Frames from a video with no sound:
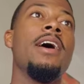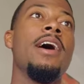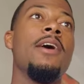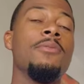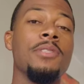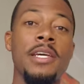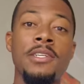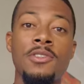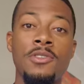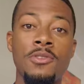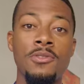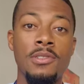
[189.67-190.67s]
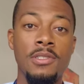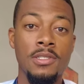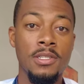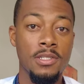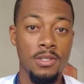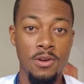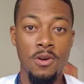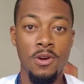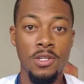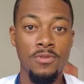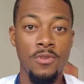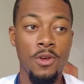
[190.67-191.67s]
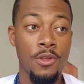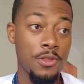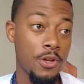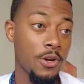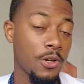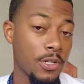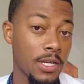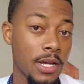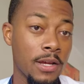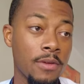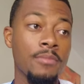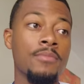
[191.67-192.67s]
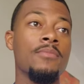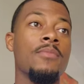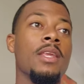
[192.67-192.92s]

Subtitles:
I was introduced to cigars for a third time,